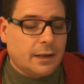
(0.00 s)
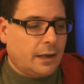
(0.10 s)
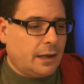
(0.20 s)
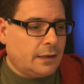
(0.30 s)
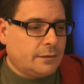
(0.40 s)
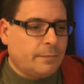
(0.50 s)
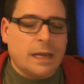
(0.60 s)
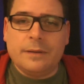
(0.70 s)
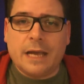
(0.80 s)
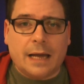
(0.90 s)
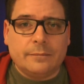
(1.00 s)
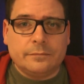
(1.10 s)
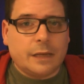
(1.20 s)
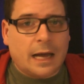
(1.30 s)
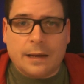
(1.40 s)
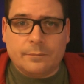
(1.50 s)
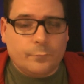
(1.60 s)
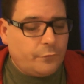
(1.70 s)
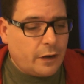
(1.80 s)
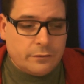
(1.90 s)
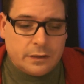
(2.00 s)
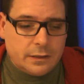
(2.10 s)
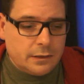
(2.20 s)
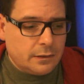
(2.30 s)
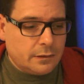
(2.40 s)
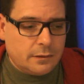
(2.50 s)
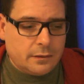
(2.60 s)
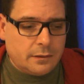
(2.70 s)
and maybe I'm very